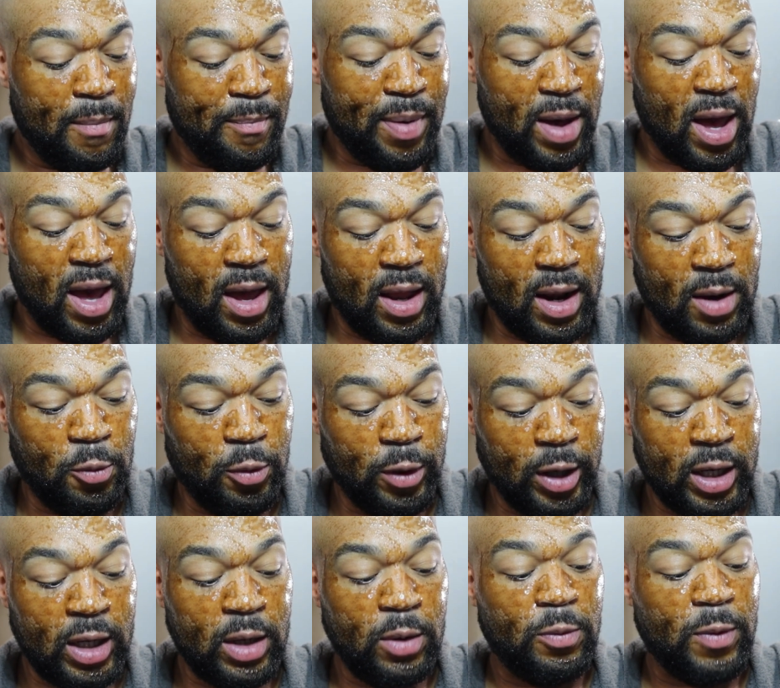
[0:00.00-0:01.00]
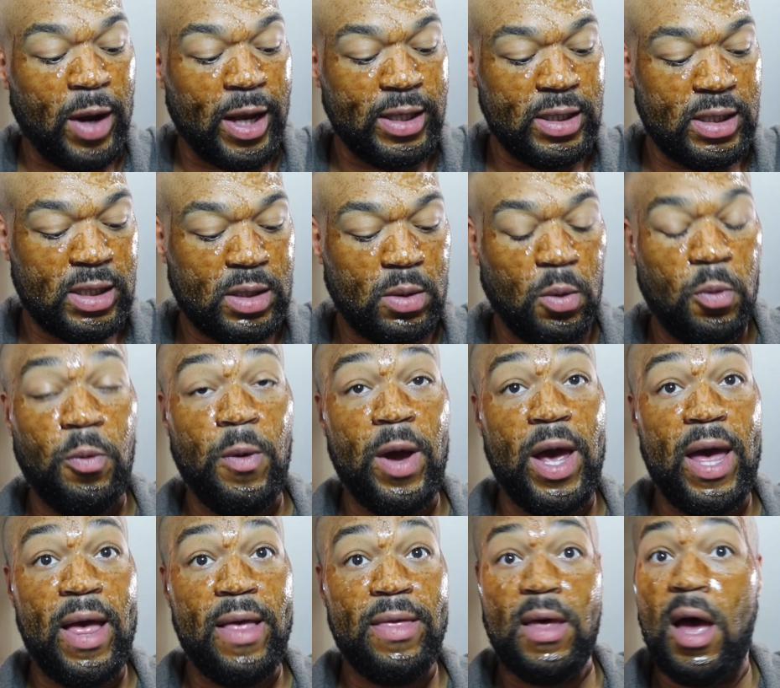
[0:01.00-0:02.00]
but we're gonna rinse
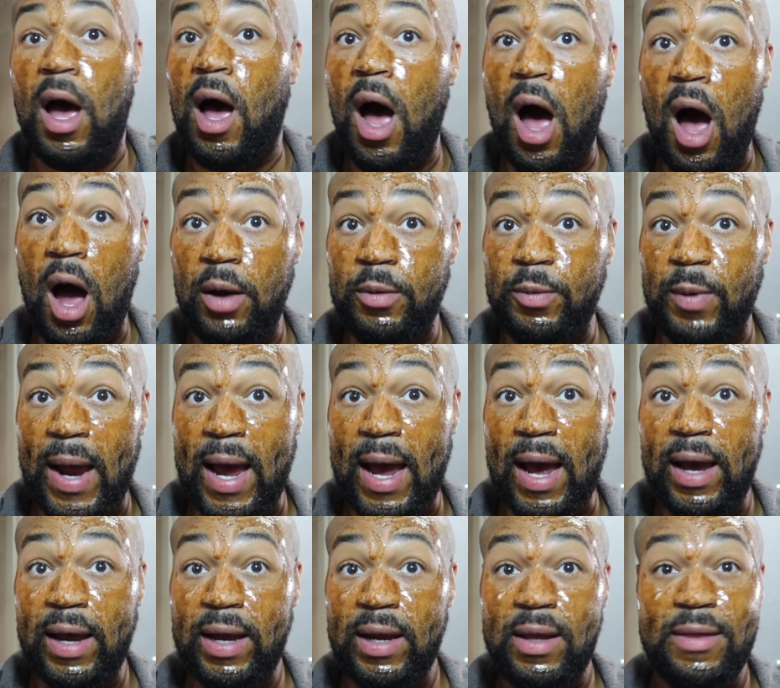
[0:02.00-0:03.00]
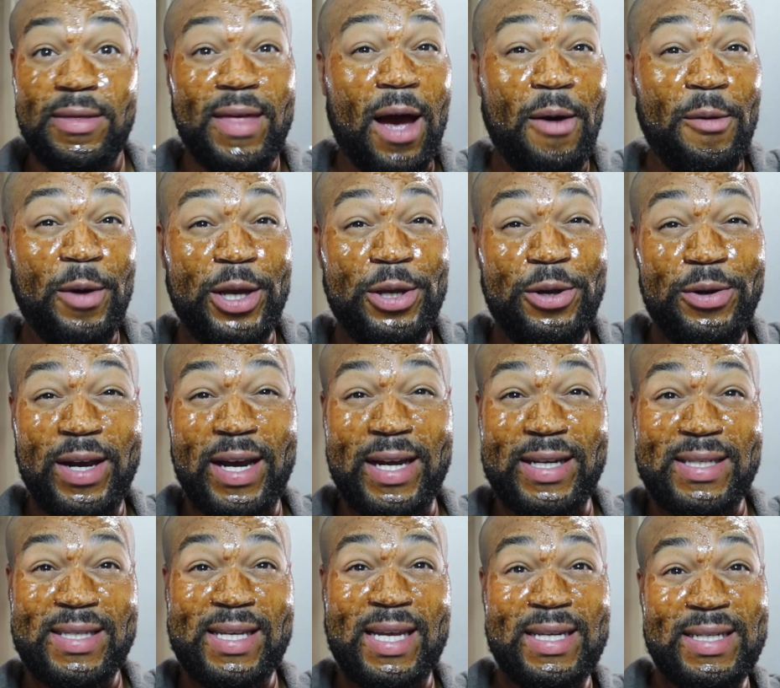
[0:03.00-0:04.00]
with a hot rag. That way you
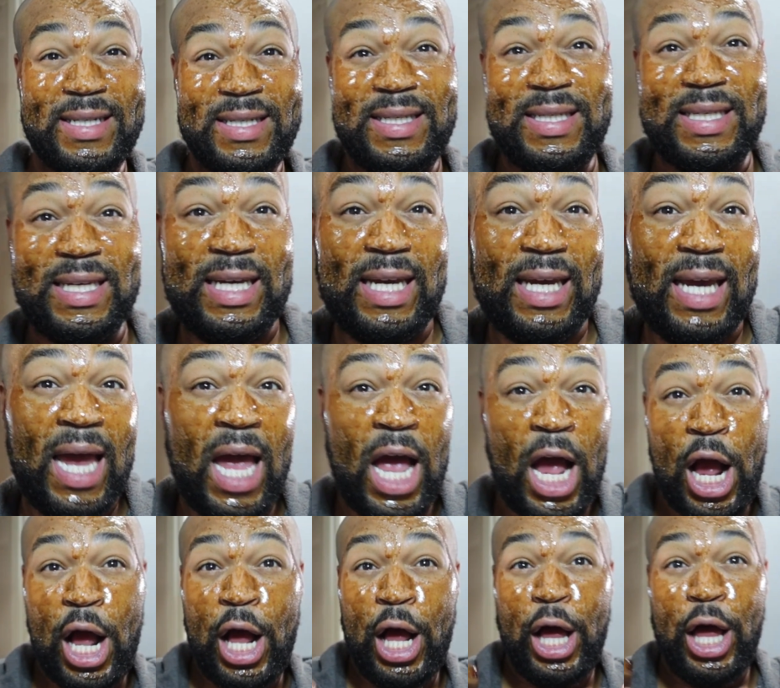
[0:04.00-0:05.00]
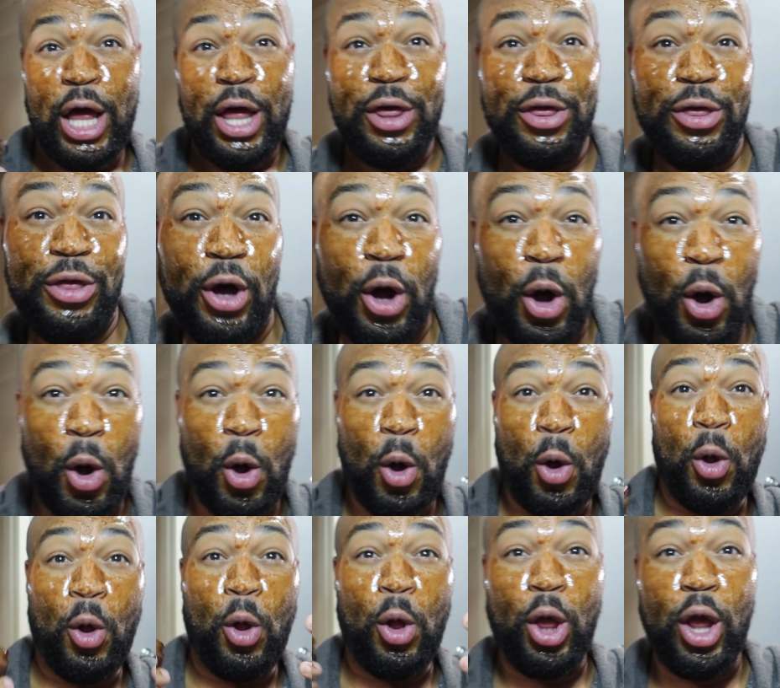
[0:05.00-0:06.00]
guys can see the
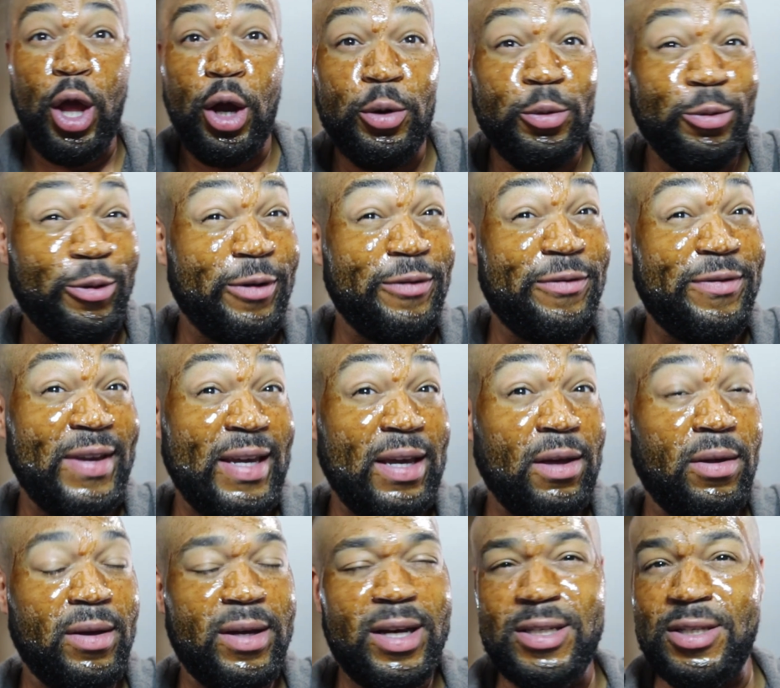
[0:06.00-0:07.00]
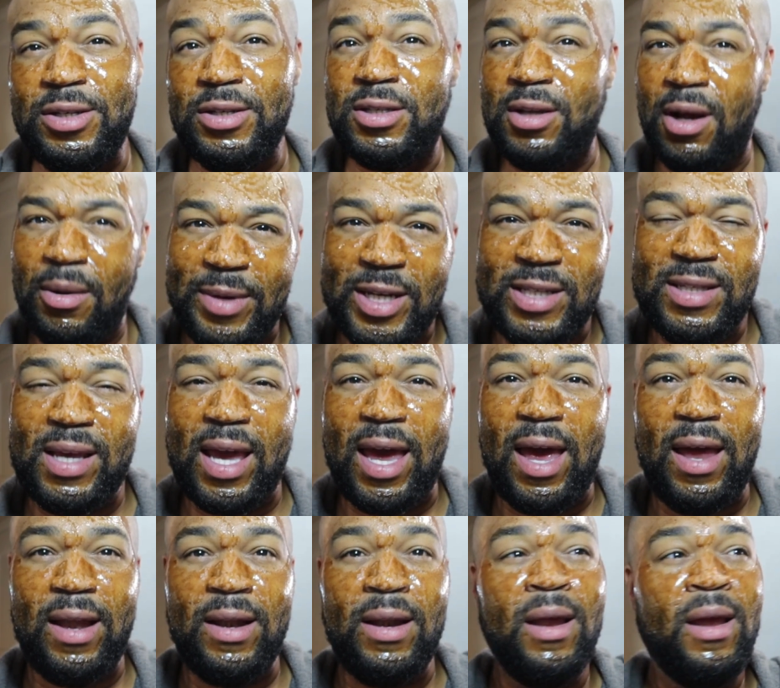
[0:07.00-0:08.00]
whole reveal. Because you saw my
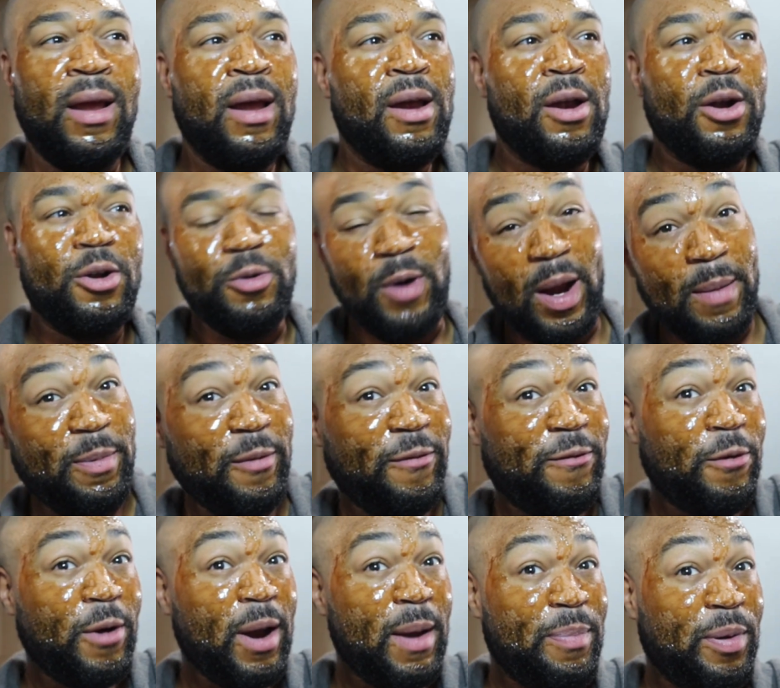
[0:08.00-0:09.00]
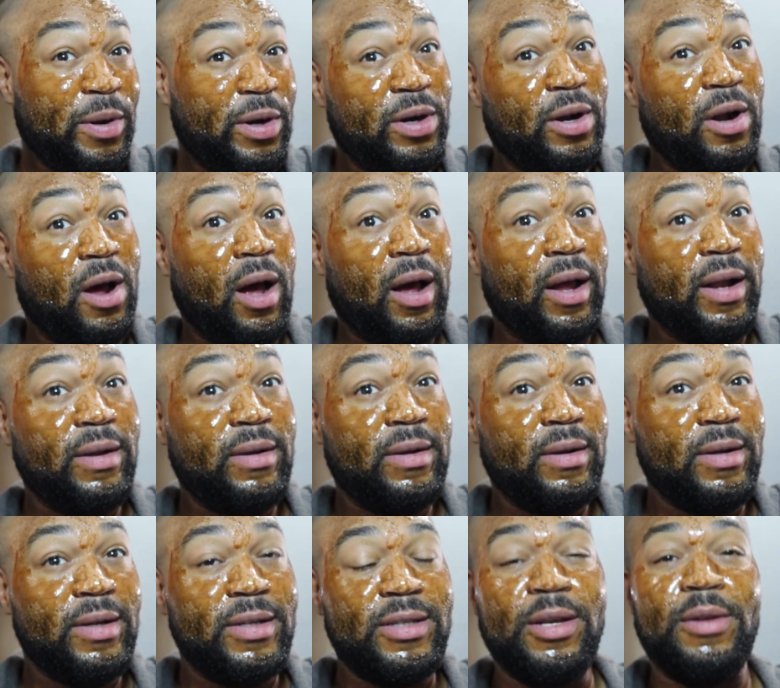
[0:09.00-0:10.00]
skin right before I put it on.
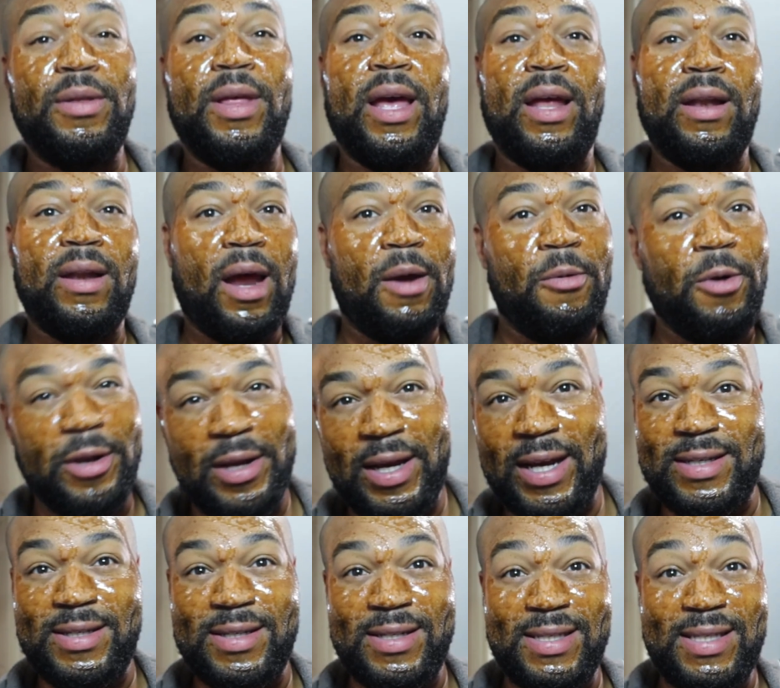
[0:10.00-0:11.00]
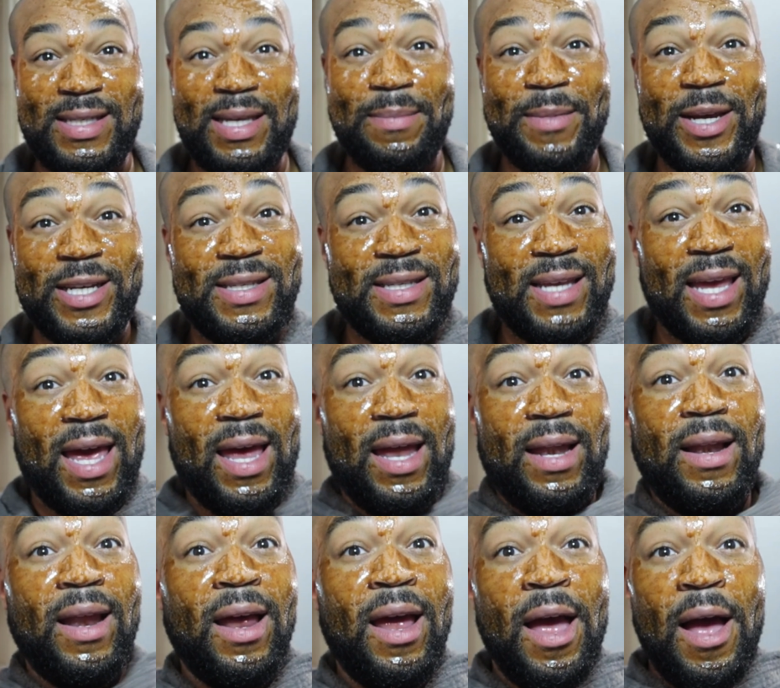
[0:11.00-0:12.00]
So then I want you guys to see my
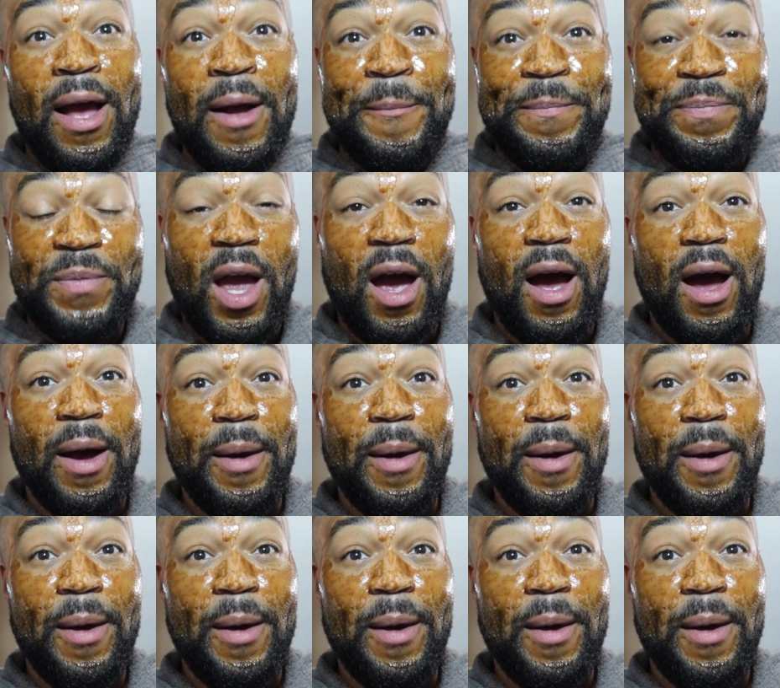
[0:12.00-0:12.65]
skin